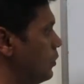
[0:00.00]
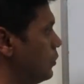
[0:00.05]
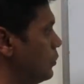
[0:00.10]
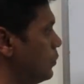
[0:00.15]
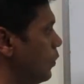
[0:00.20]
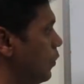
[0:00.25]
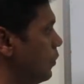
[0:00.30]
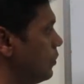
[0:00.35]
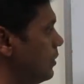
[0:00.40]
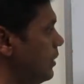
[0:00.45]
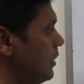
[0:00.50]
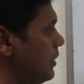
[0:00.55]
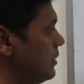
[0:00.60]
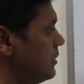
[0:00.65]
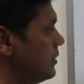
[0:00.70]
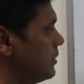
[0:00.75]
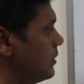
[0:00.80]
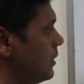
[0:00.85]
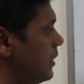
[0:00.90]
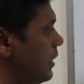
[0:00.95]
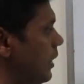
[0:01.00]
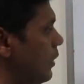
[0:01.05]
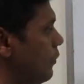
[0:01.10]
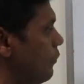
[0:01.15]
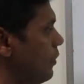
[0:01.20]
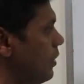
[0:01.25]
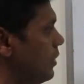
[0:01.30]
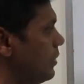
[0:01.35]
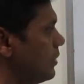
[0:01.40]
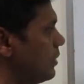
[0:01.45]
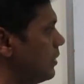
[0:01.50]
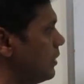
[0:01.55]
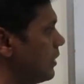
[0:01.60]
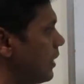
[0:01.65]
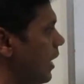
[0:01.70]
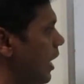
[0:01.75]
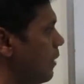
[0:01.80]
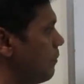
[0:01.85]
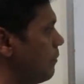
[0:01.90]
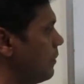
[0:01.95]
So this equation
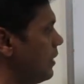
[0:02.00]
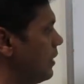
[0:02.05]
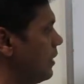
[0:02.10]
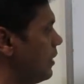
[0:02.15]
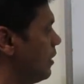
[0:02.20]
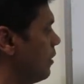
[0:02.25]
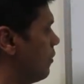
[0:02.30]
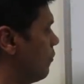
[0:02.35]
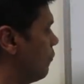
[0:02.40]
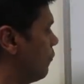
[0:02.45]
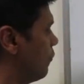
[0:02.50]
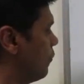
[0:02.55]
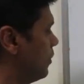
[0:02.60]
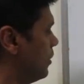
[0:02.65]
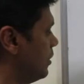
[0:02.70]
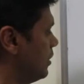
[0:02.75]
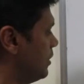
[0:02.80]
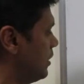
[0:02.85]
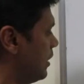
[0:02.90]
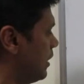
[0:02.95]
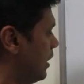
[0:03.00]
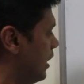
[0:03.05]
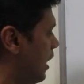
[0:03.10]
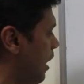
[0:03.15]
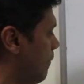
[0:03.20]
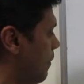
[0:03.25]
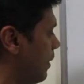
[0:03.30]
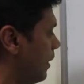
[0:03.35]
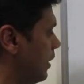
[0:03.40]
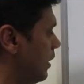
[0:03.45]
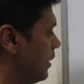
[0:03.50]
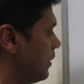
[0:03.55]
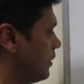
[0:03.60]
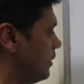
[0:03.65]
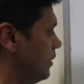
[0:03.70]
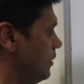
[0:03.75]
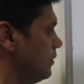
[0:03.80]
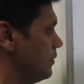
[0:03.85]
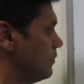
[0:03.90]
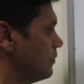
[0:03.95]
can be further
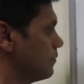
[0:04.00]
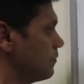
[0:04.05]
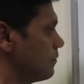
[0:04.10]
elaborated.